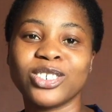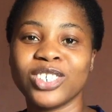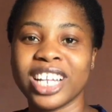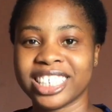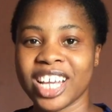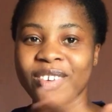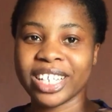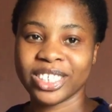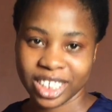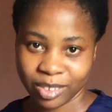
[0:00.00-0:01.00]
let's get
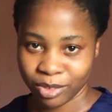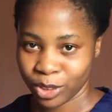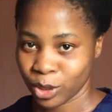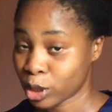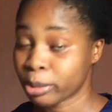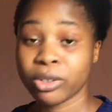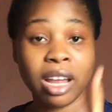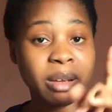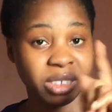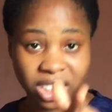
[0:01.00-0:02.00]
right to this video.
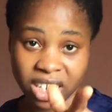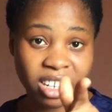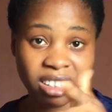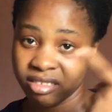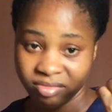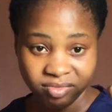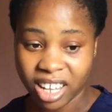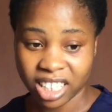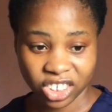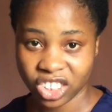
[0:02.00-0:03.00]
Subscribe, share,
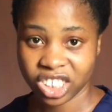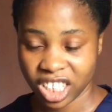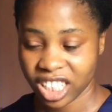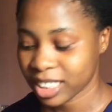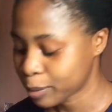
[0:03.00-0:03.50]
that's just it.